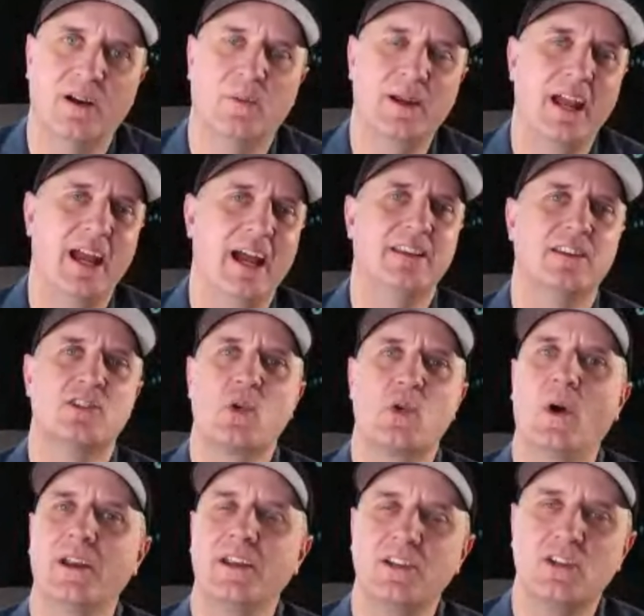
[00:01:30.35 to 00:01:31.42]
We had the
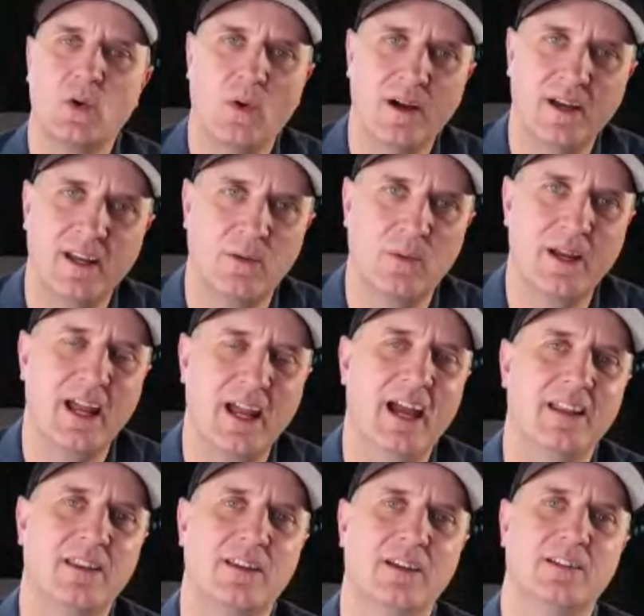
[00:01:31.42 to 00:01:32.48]
2020, we
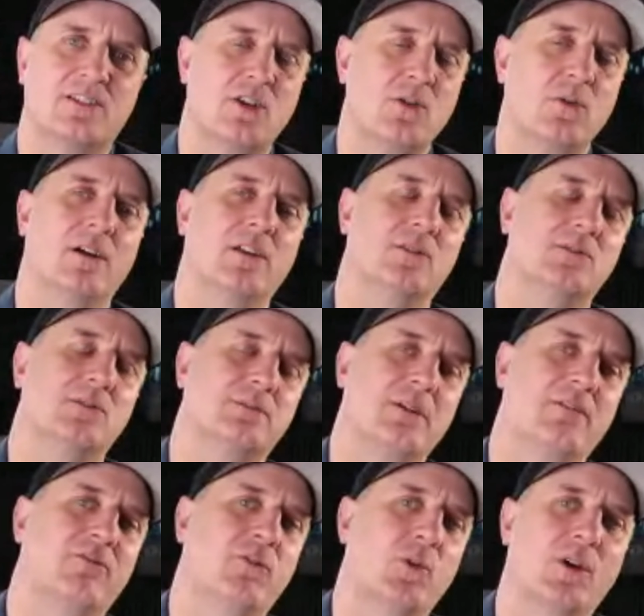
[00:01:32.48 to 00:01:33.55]
had the two other ones
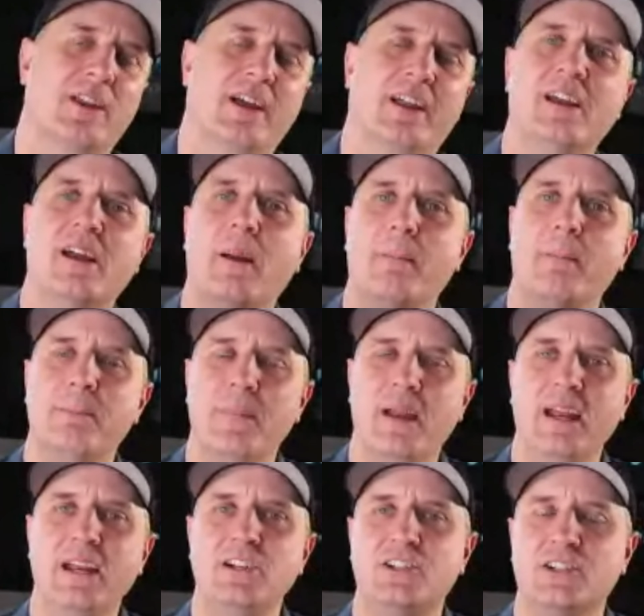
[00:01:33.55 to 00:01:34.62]
before then,
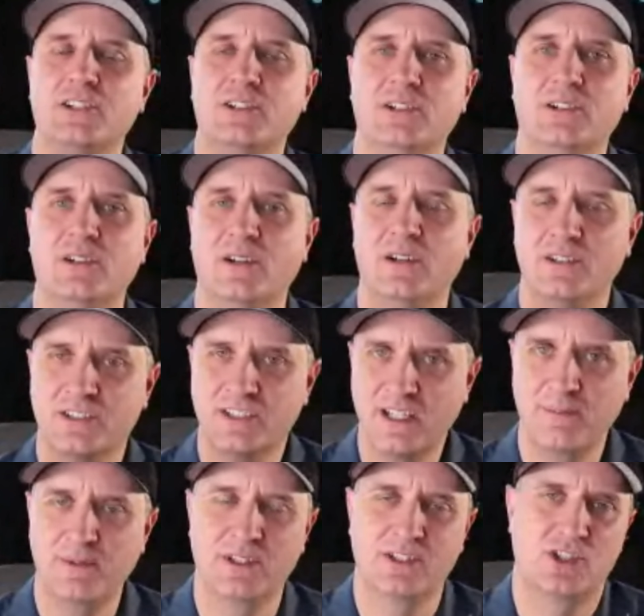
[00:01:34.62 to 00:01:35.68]
major
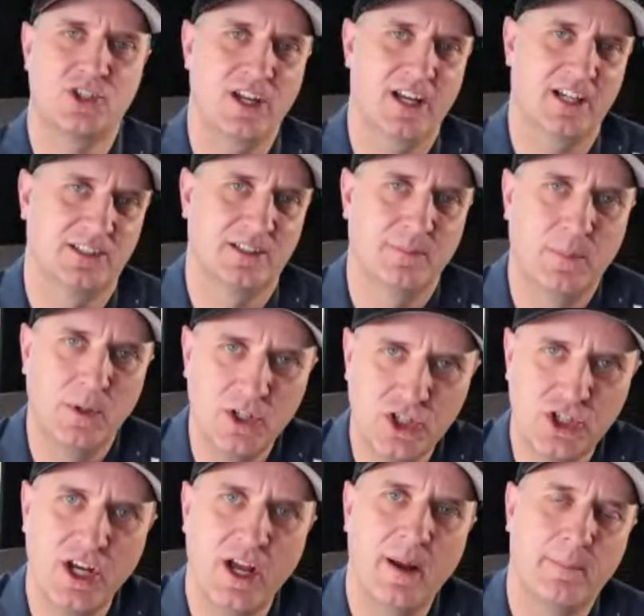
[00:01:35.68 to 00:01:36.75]
stimulus checks, the
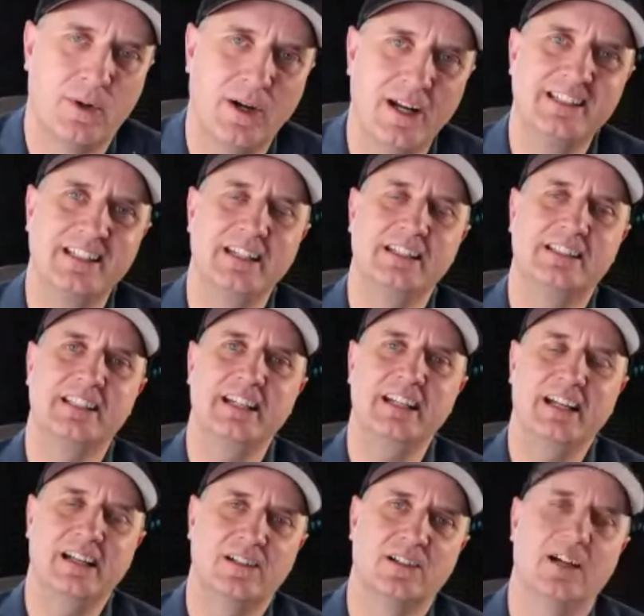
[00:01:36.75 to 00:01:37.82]
Bush
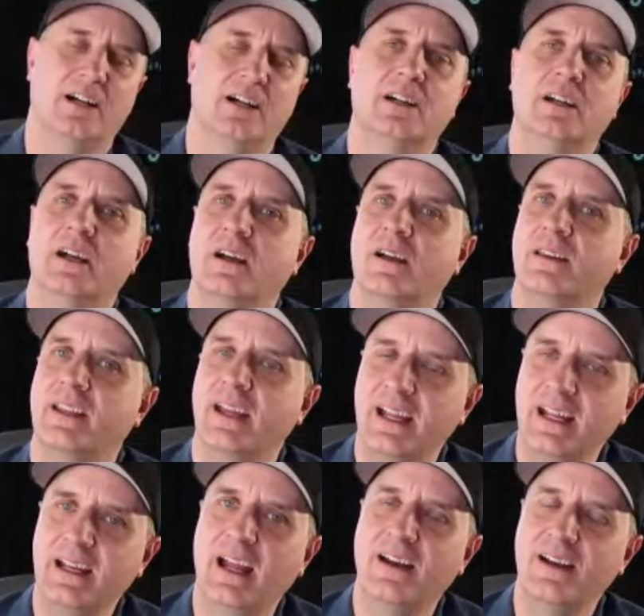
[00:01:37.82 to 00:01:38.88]
presidency era.
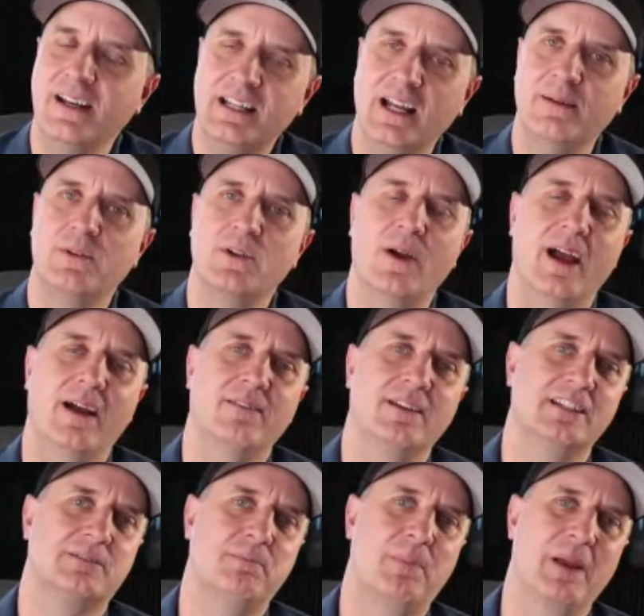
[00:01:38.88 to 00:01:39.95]
They anytime you have
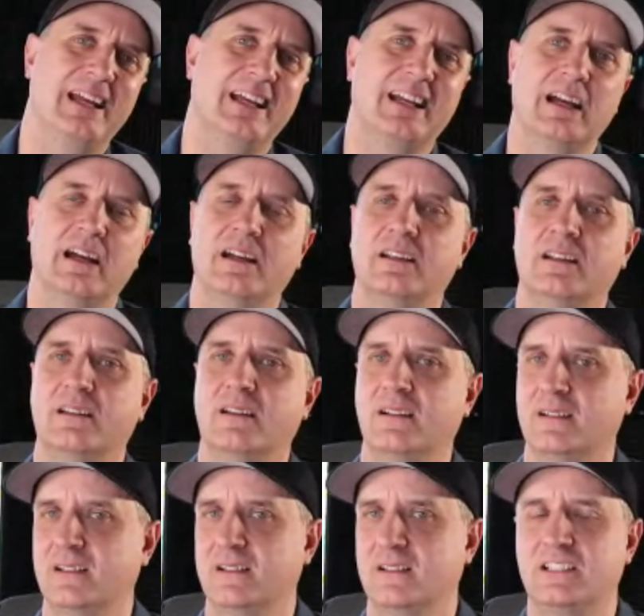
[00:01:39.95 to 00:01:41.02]
these big uh,
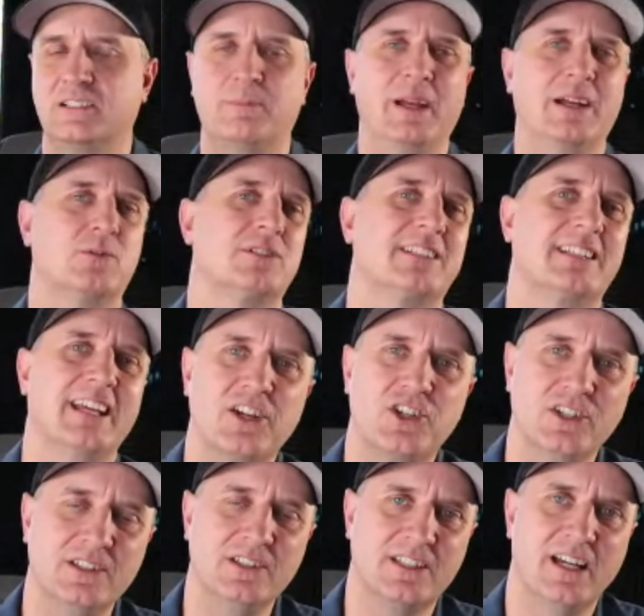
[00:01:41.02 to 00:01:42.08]
uh, these big
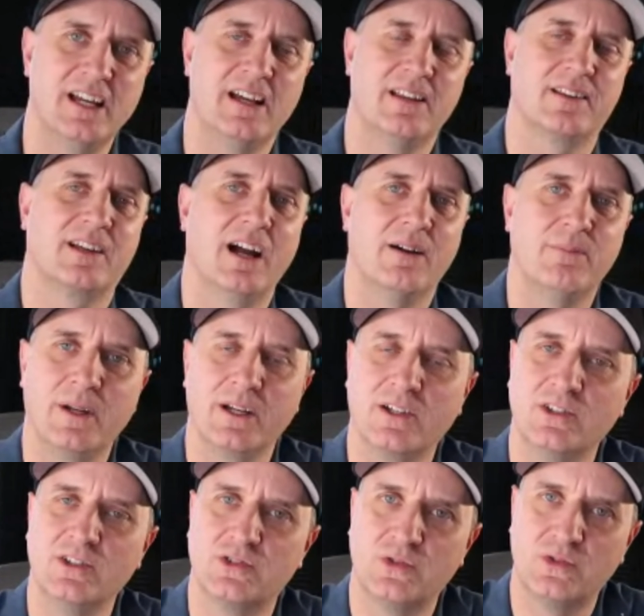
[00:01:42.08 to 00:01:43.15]
recessions, the government
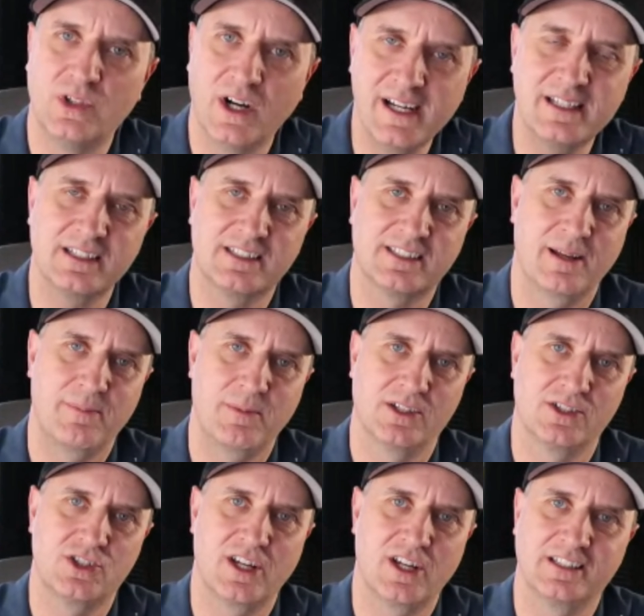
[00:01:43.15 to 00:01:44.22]
goes right to
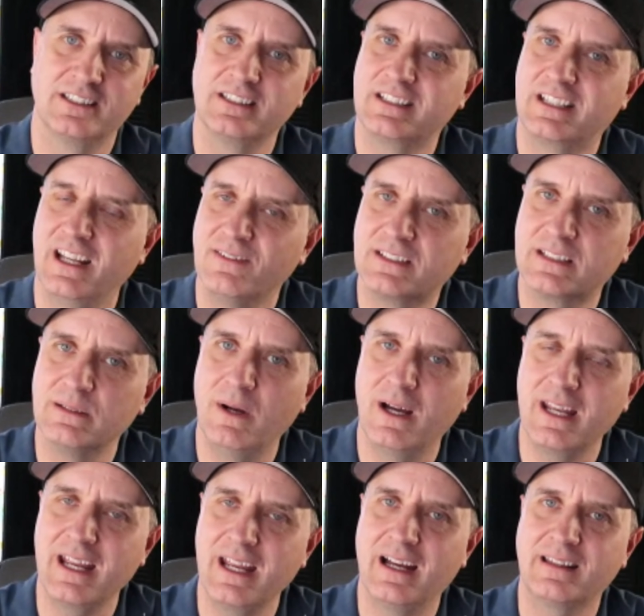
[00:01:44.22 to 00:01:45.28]
stimulus checks. Just give some
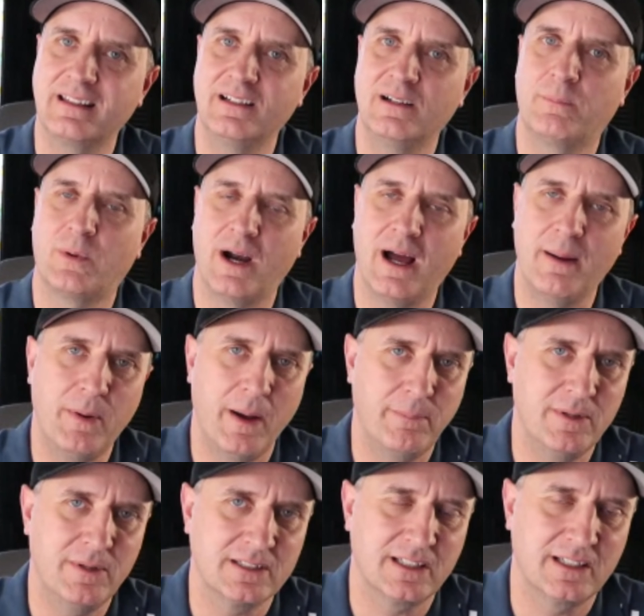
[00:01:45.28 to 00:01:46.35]
money out there, prop
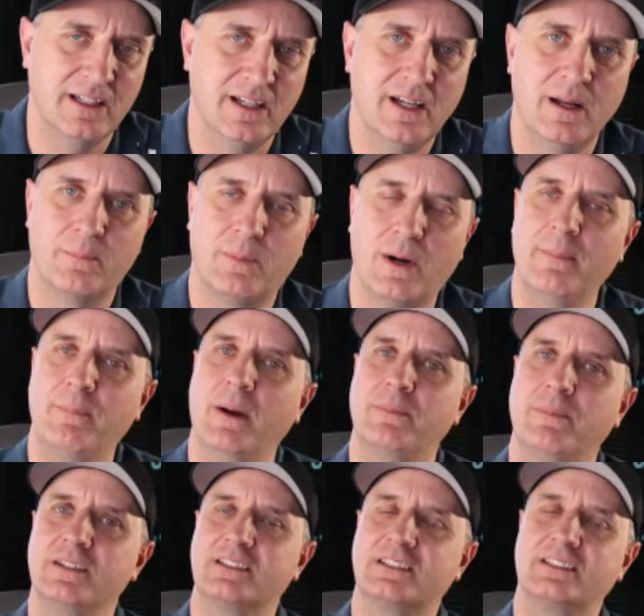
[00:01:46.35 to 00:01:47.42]
up this prop
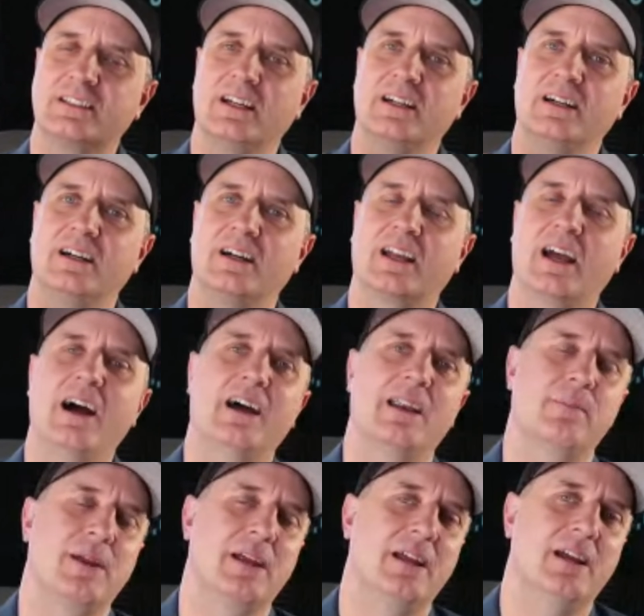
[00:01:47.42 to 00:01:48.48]
up this uh,
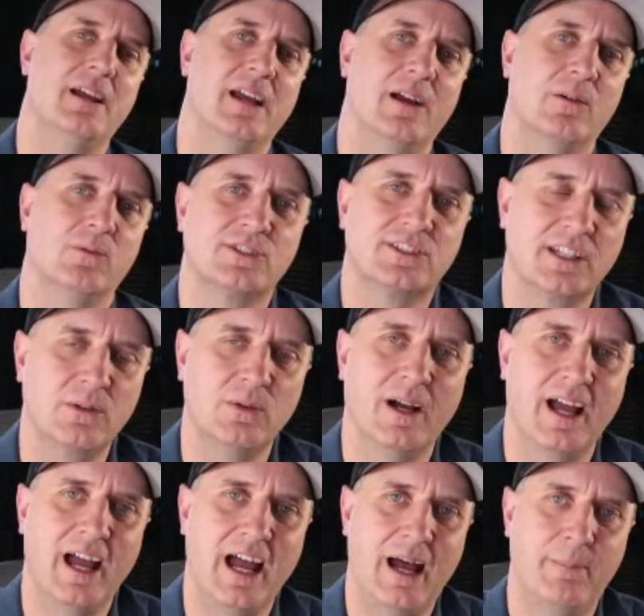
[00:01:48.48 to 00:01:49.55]
economy, and we'll see
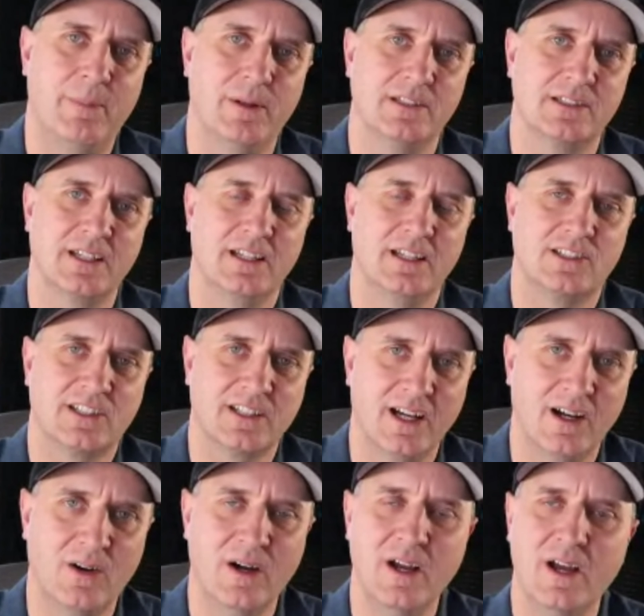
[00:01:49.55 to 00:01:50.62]
what happens. And
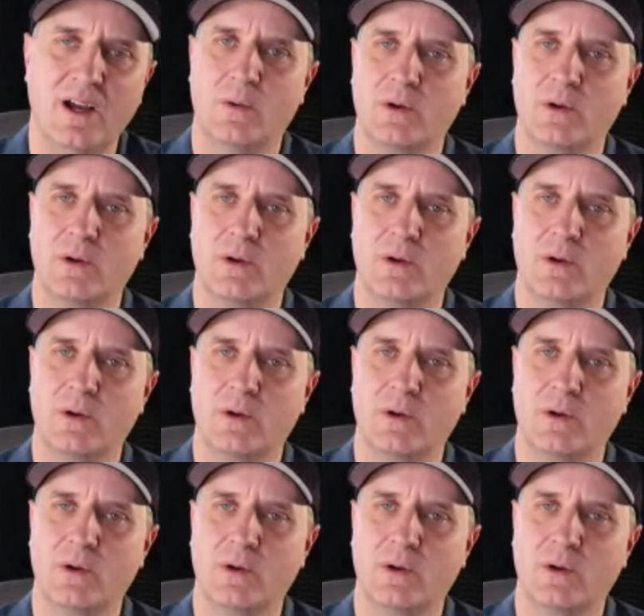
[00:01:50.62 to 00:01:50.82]
so